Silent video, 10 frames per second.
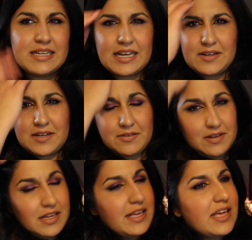I don't know.
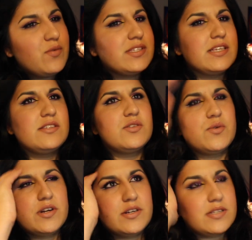It was in
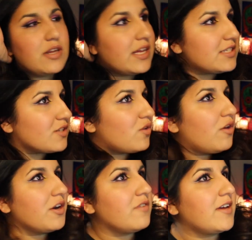stores. It's no
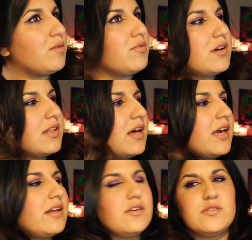longer available
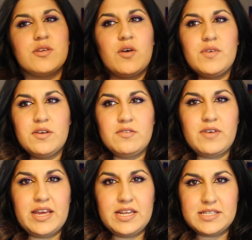online. So if you can
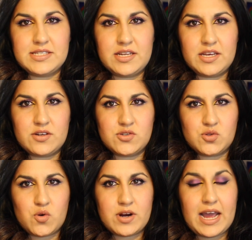find it sitting in a
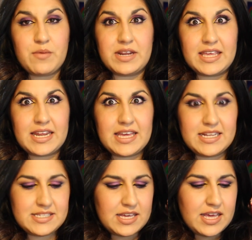store, I would get
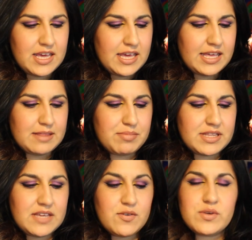it. I
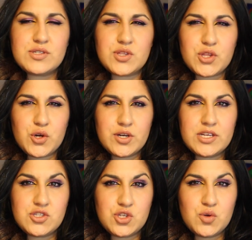believe it was
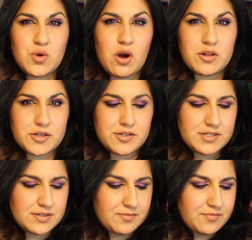
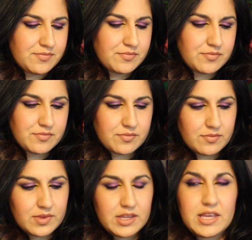$32.
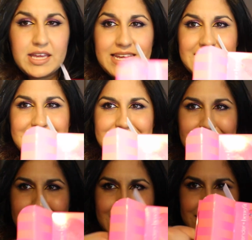And
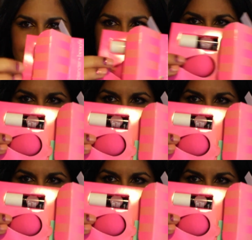inside,